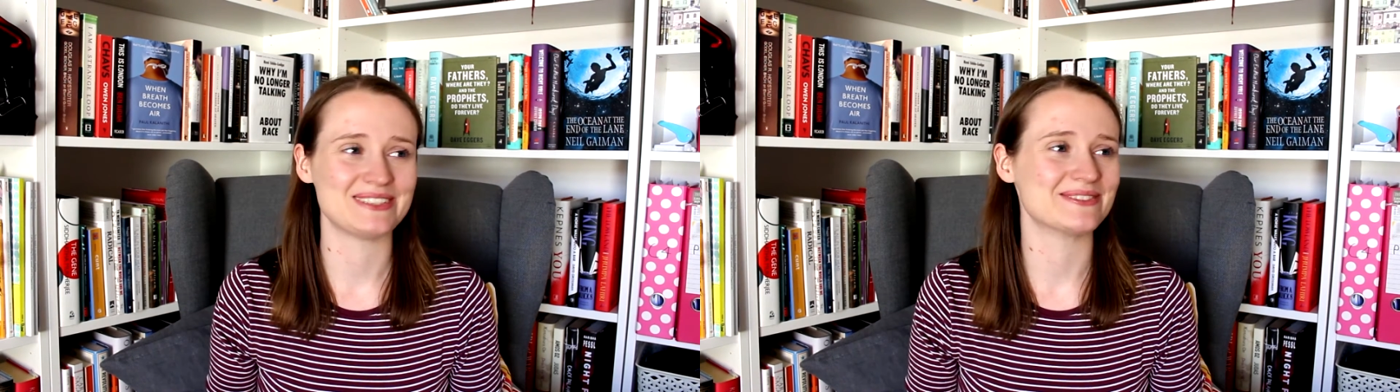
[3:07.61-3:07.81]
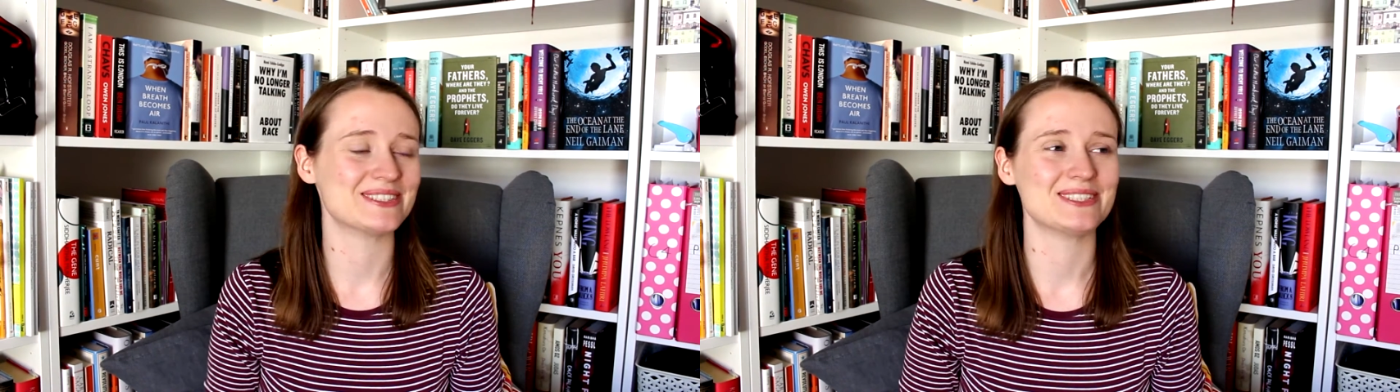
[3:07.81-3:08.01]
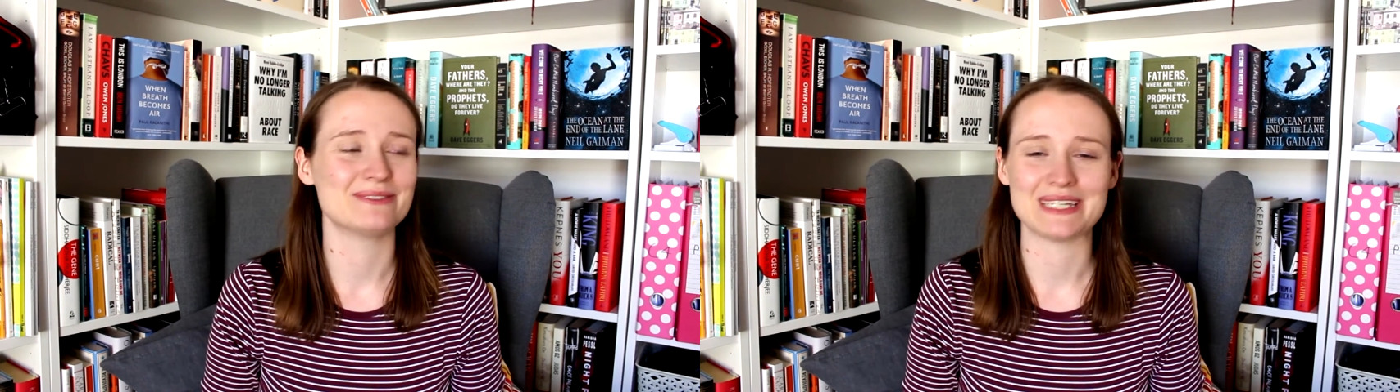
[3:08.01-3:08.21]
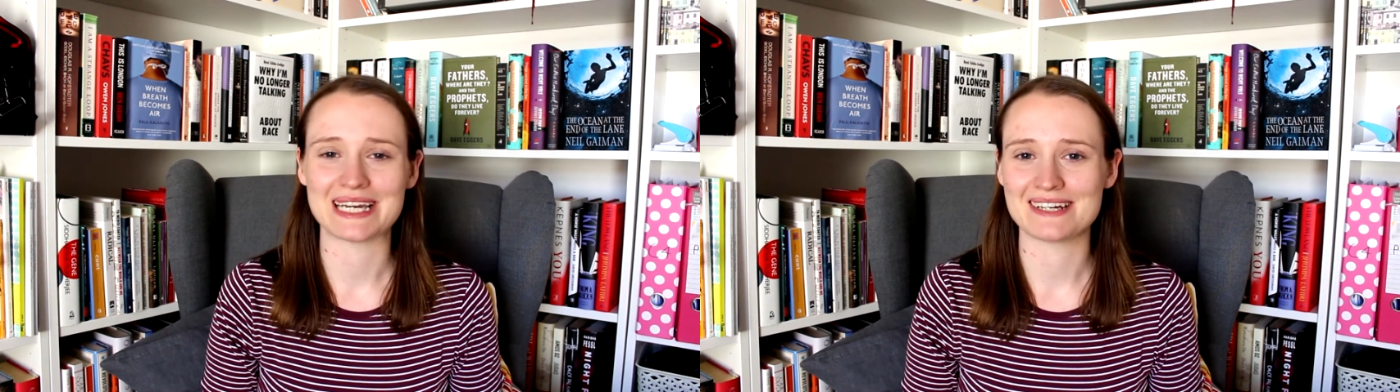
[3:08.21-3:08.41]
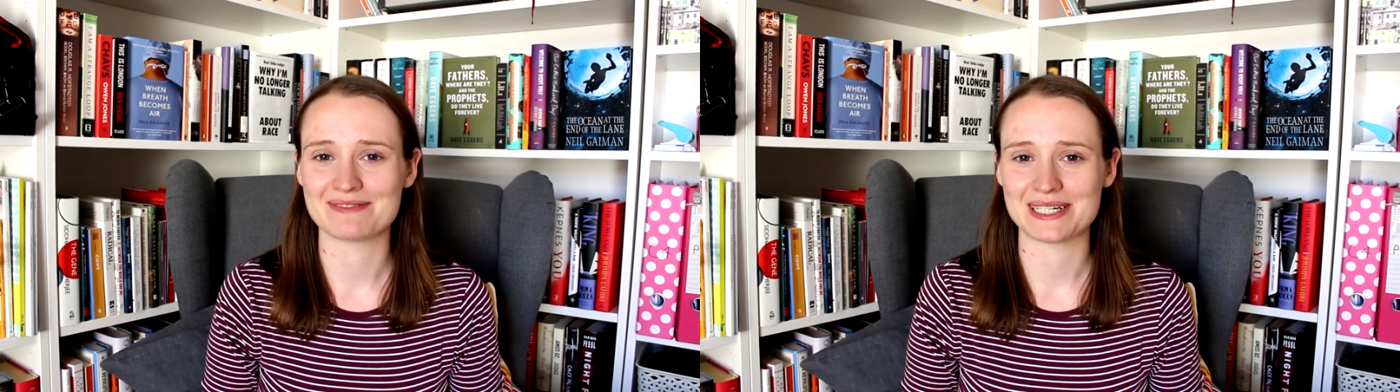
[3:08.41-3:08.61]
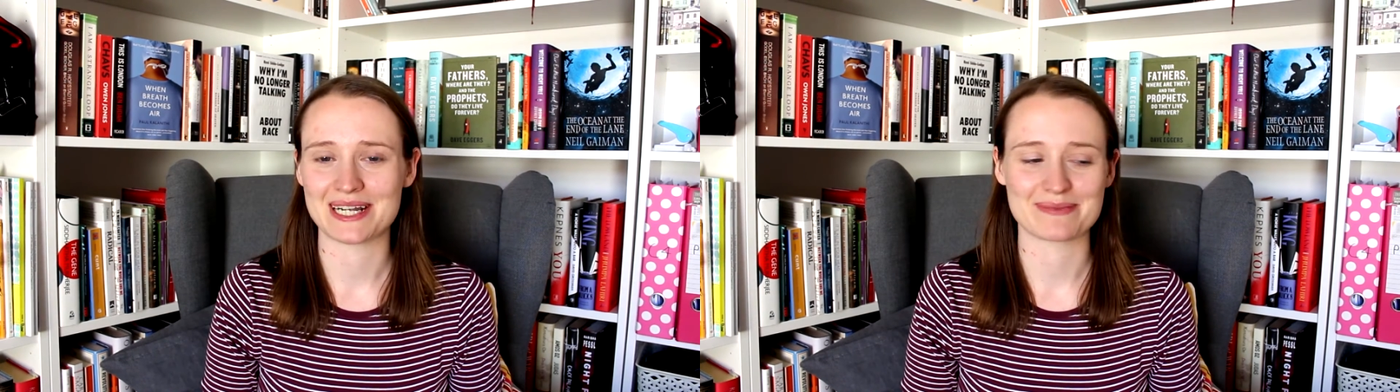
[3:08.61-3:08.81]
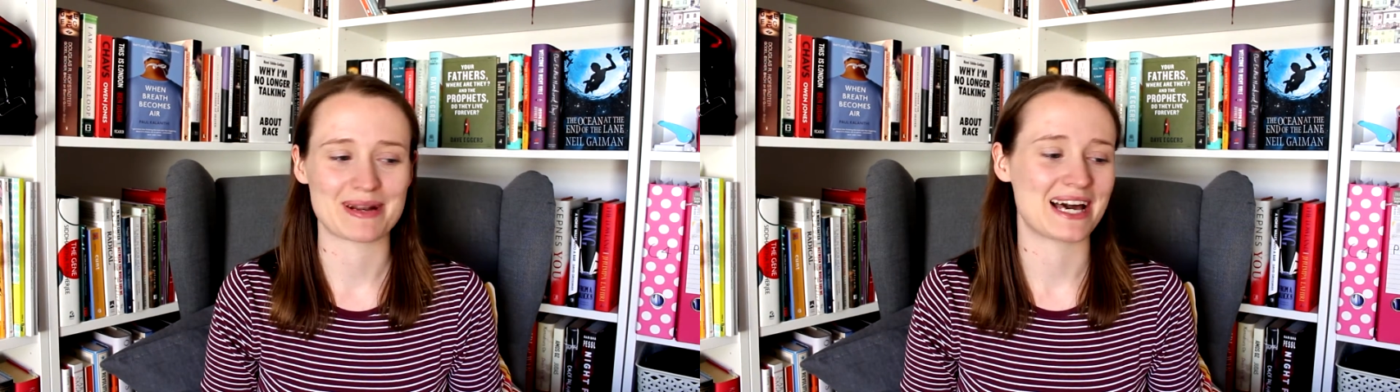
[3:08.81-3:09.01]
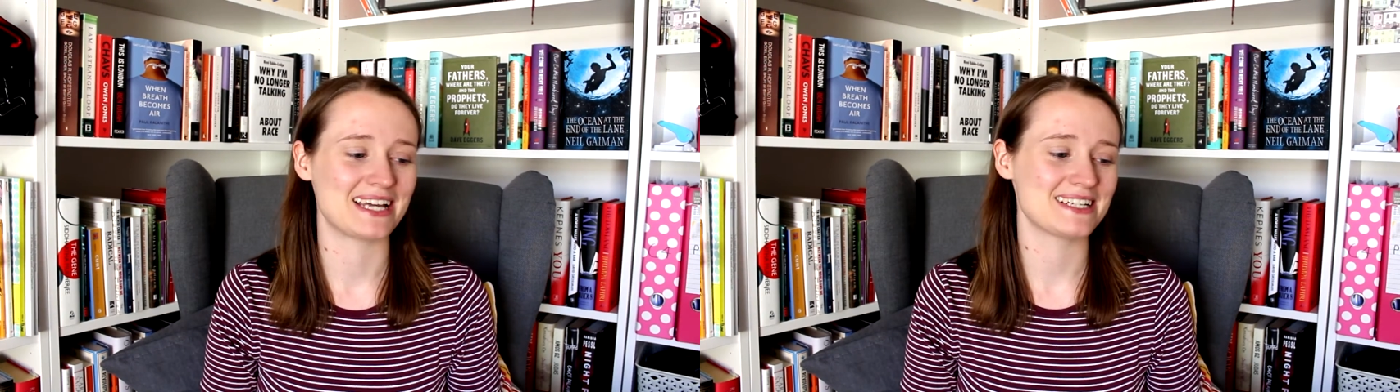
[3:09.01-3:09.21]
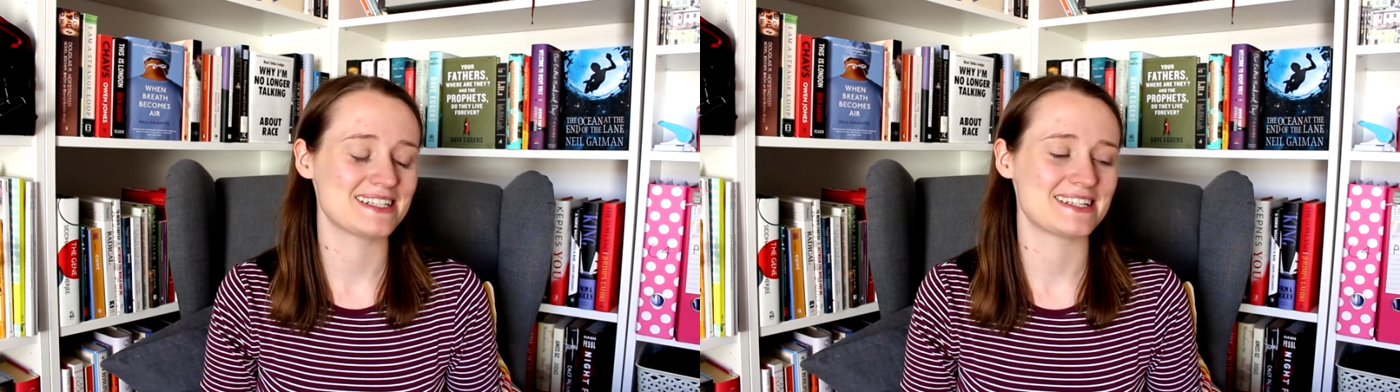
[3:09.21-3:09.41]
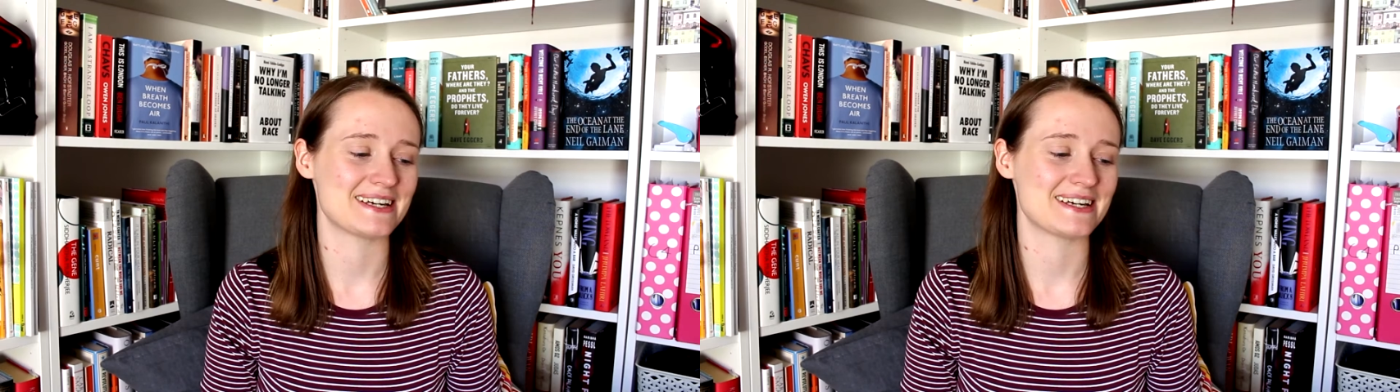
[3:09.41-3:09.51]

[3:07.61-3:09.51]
what your weekend reading plans.